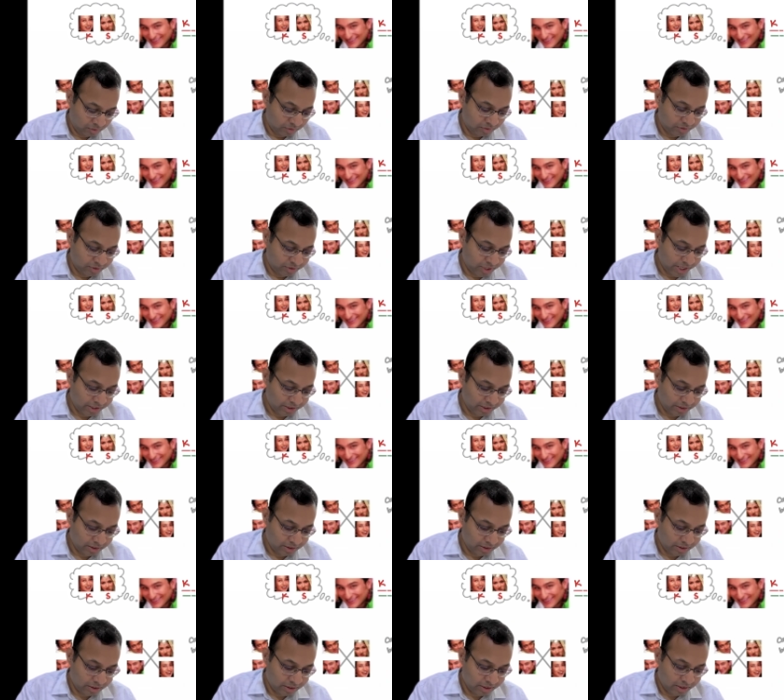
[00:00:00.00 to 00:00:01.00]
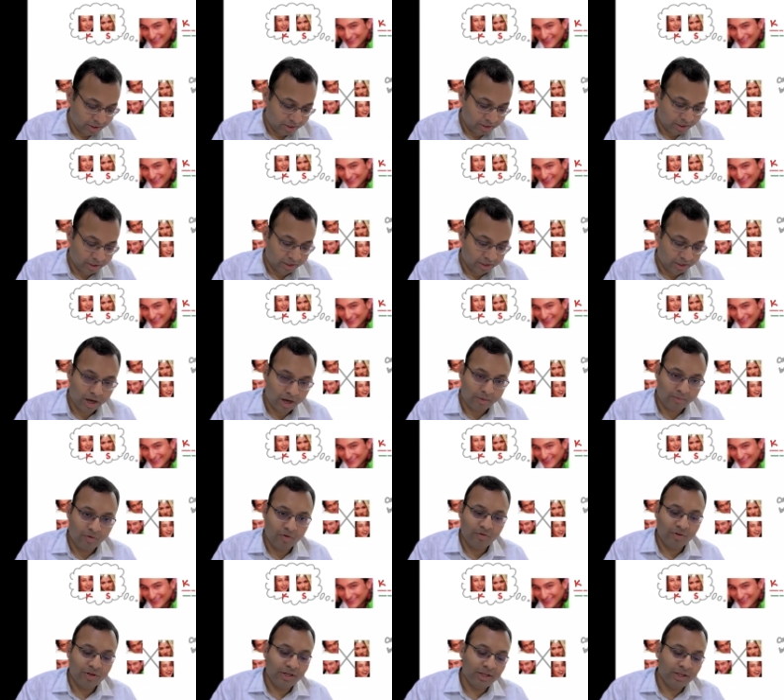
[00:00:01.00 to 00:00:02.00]
So traditional sanskari
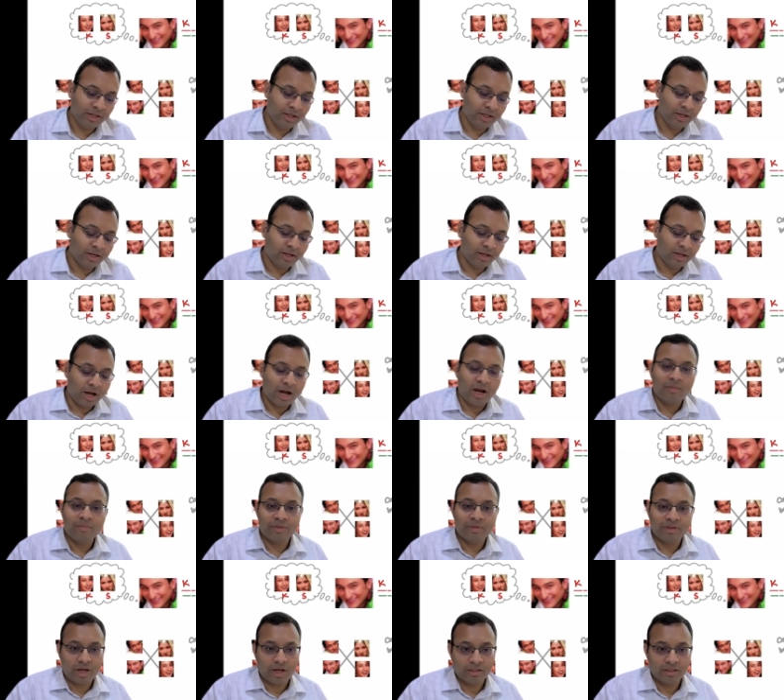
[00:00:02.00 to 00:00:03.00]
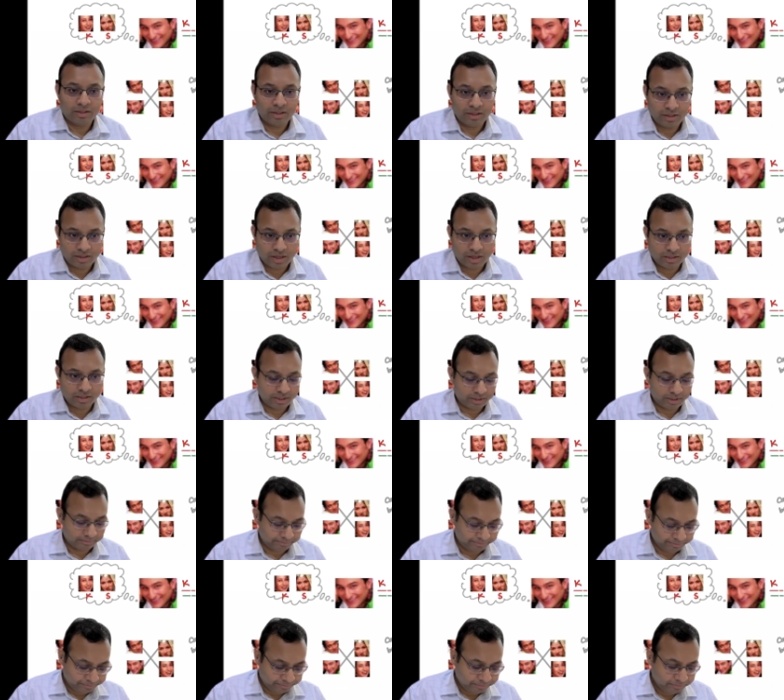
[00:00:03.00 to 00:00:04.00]
movie, Ham saath saath hai.
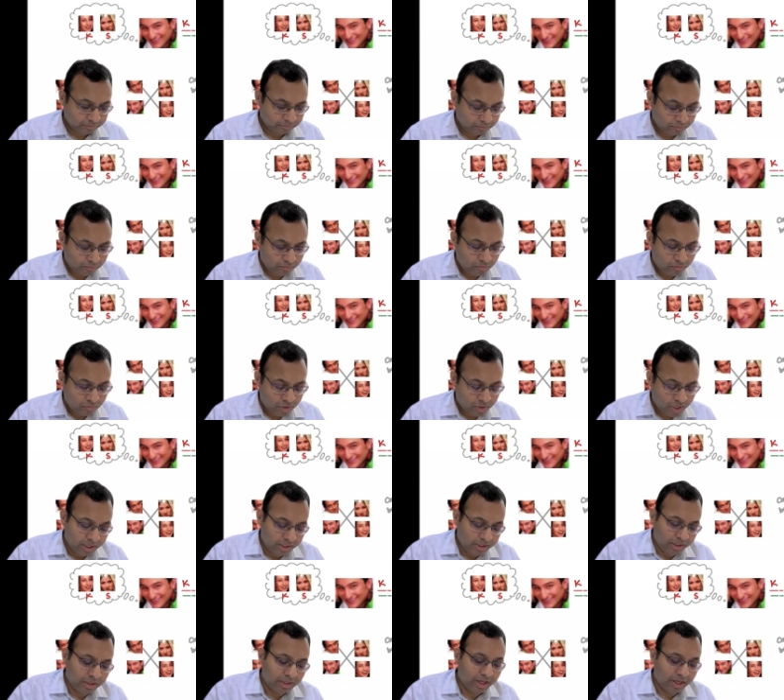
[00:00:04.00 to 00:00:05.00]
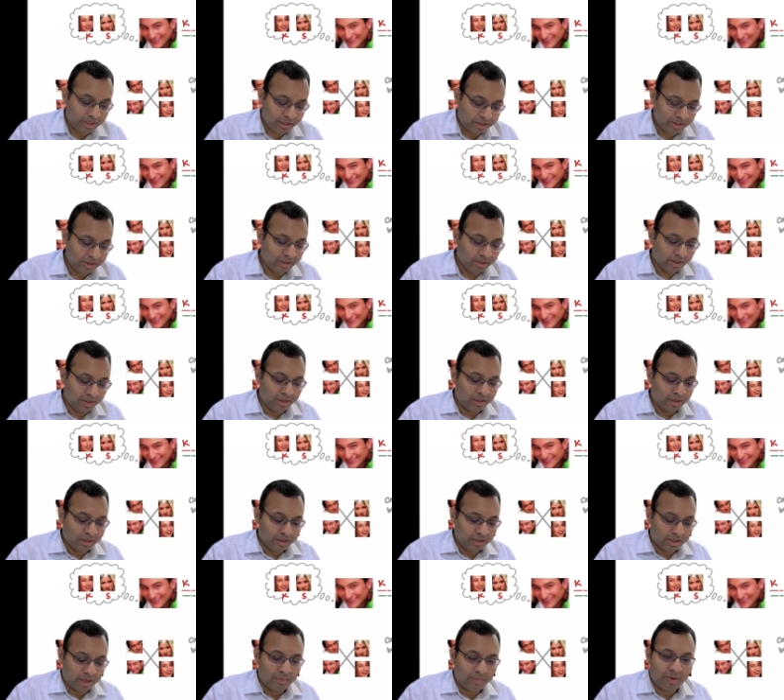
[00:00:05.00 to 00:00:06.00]
In this case,
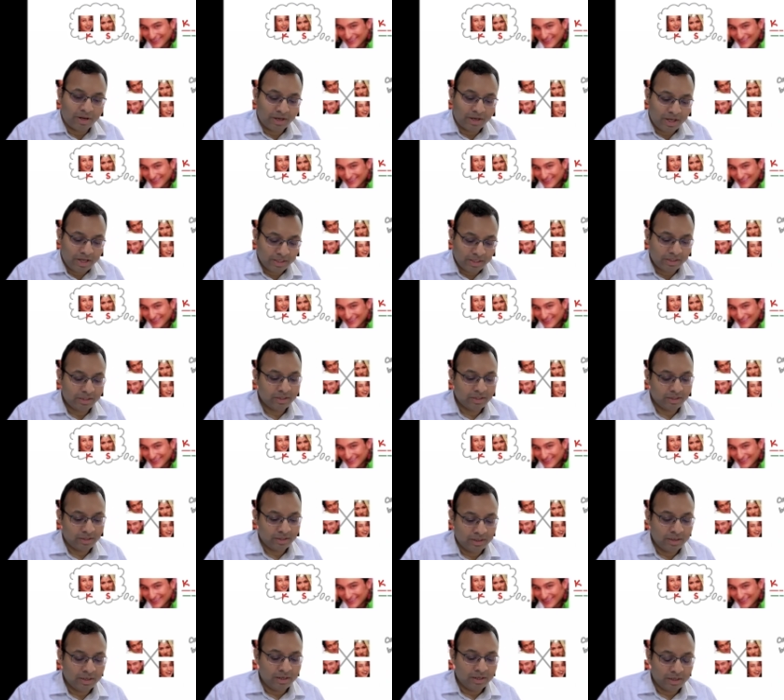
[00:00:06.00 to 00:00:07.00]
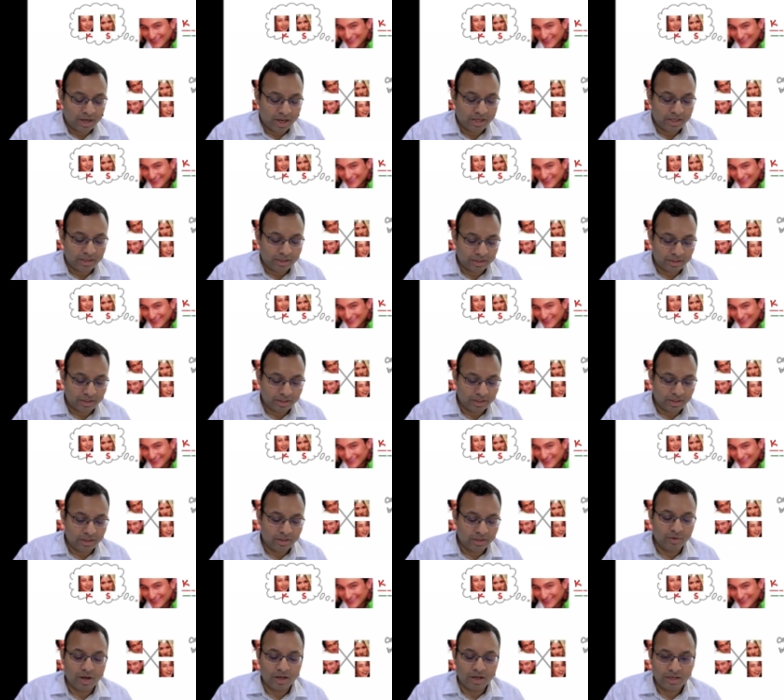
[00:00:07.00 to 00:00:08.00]
Salman S likes uh,
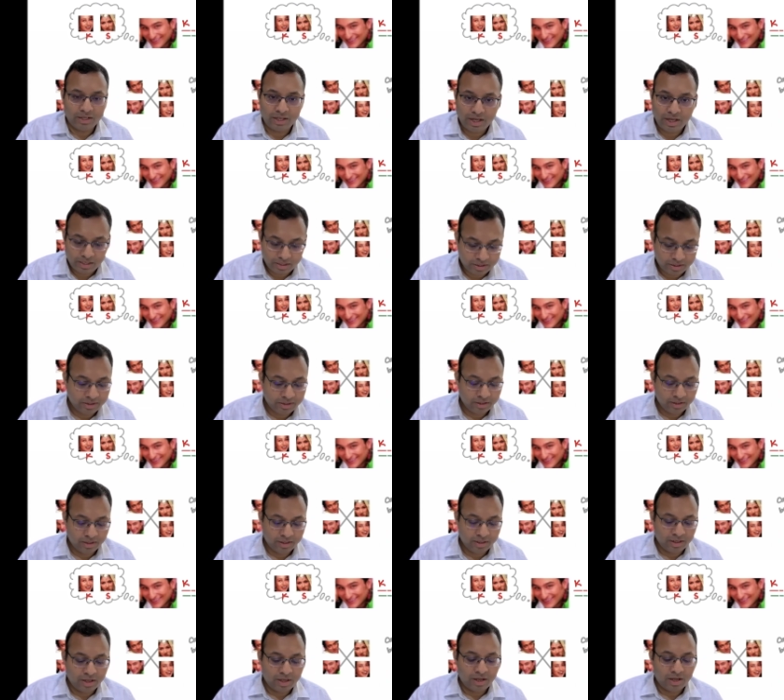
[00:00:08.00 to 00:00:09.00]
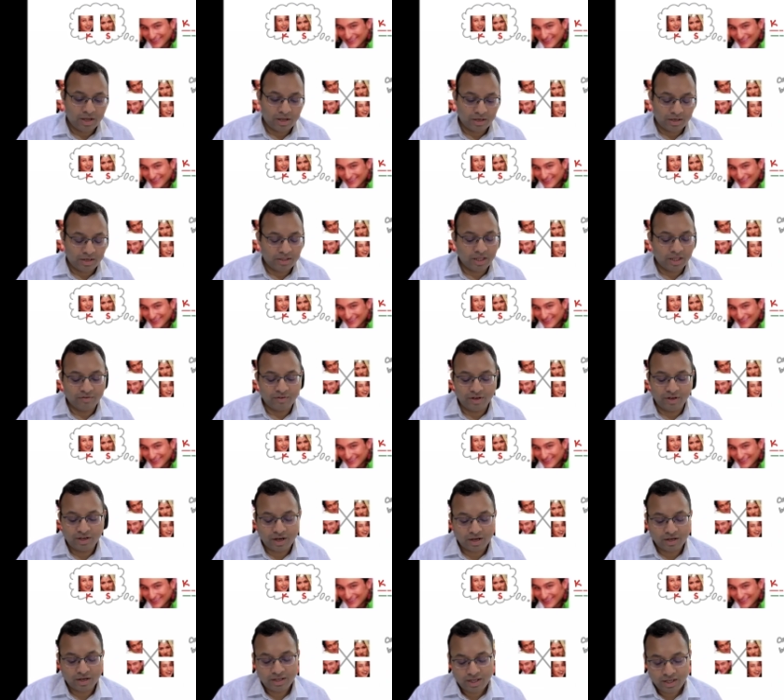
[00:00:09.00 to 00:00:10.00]
Sonali S and Saif Ali
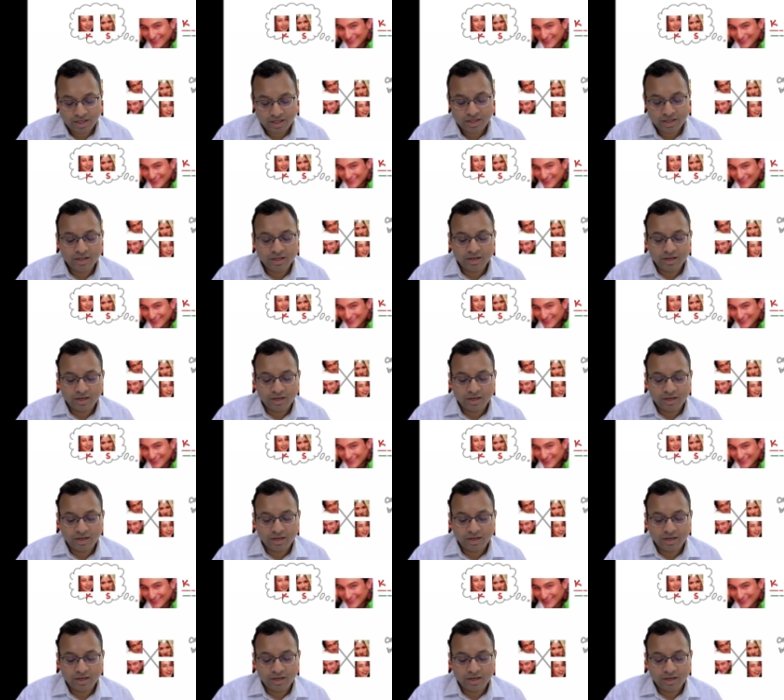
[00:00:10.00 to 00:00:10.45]
Khan K